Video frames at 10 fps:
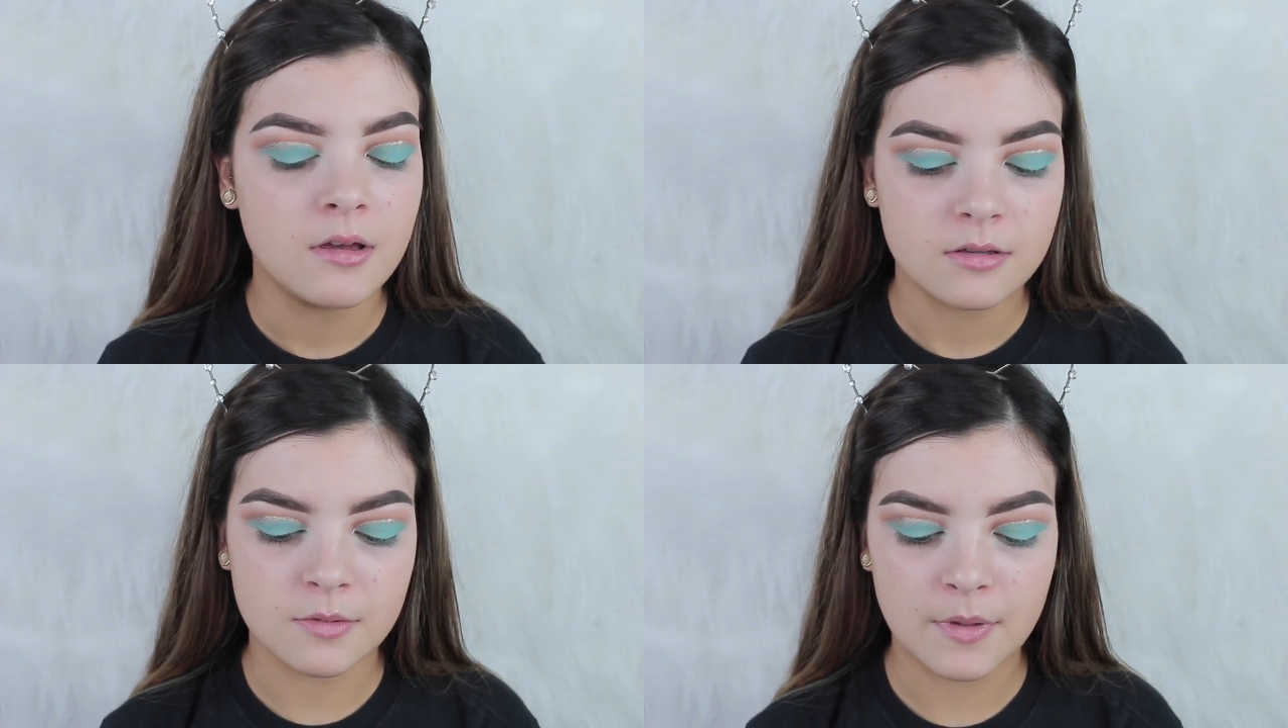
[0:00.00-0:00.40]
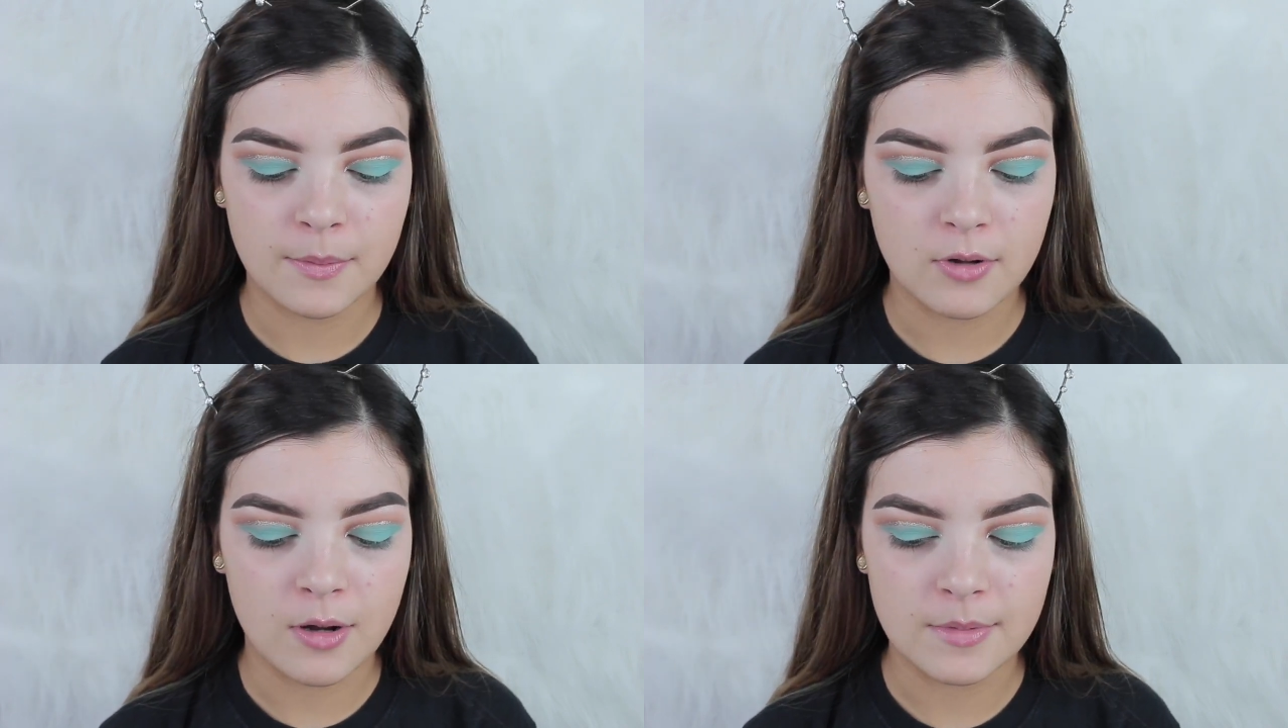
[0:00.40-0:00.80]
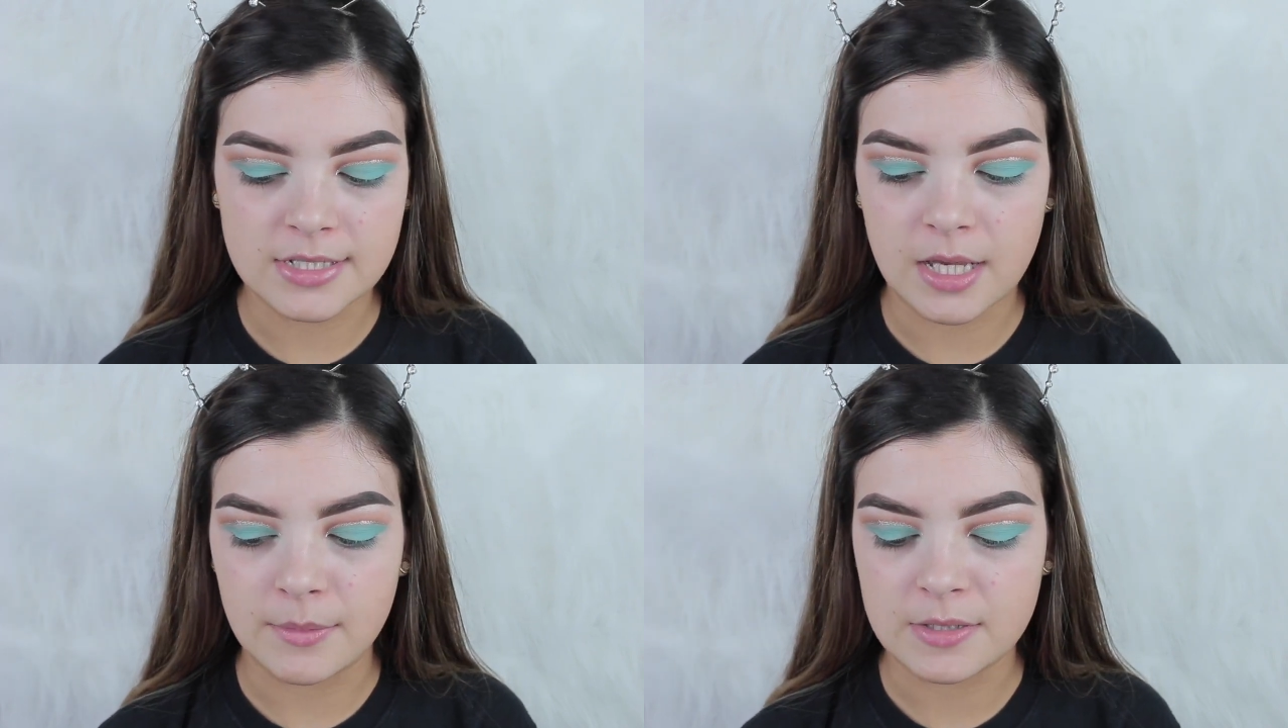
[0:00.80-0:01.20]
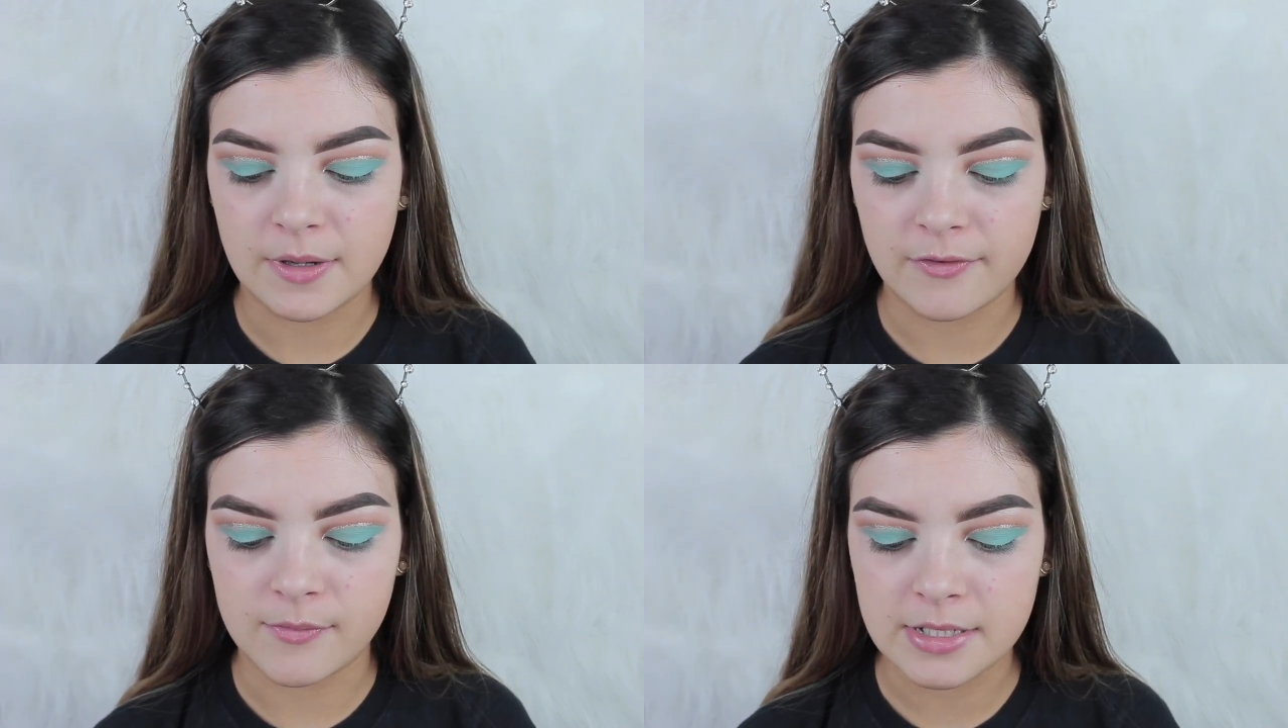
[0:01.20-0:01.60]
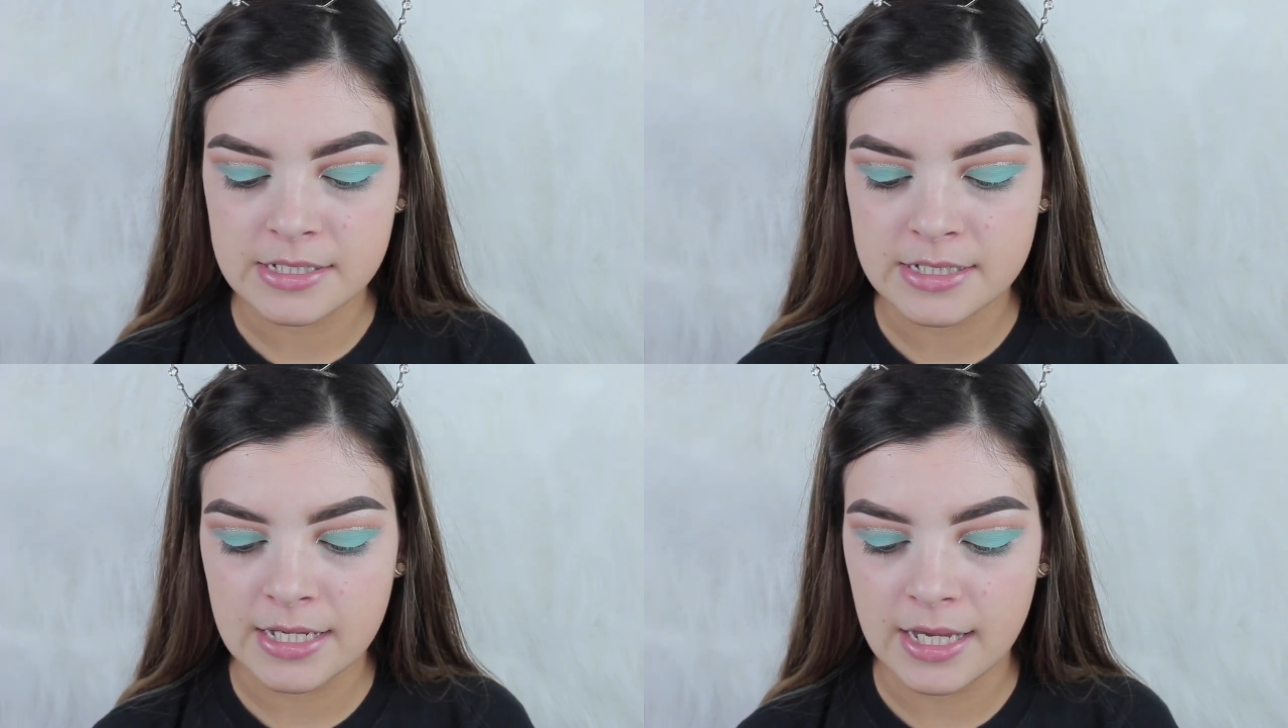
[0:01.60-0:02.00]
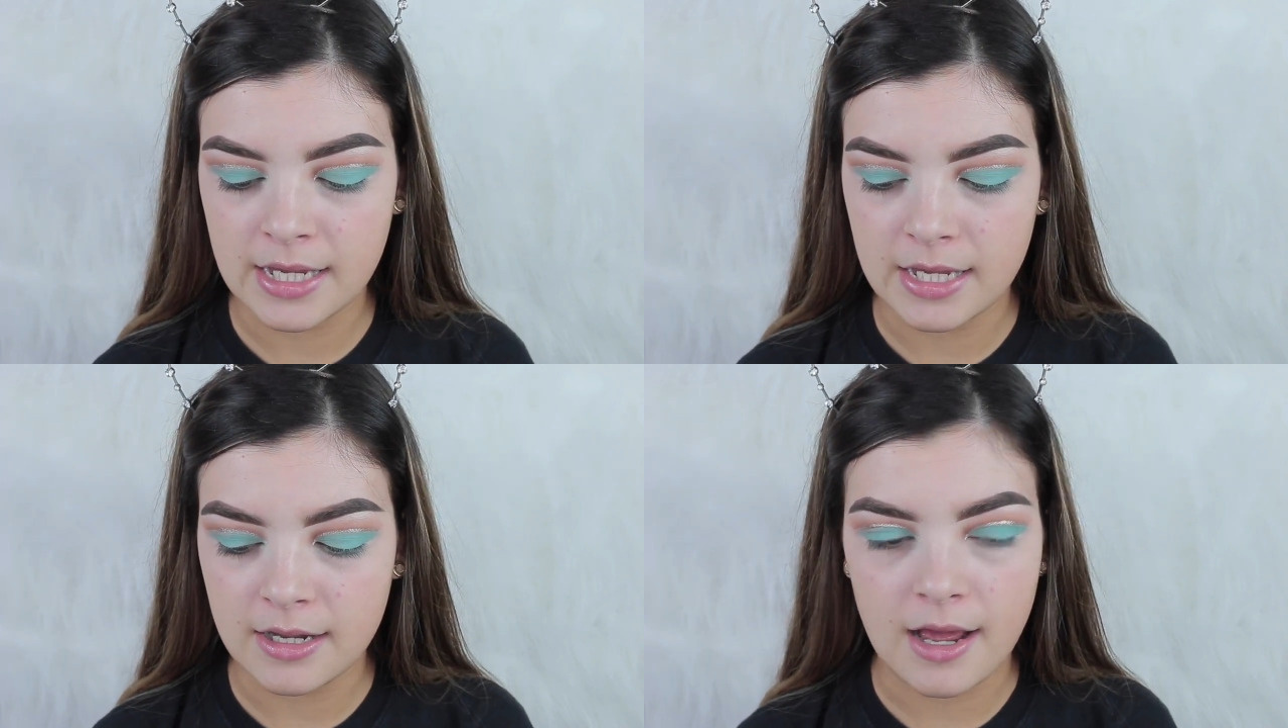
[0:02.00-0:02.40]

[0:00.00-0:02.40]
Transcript: Some people comment telling me it's bad for my skin.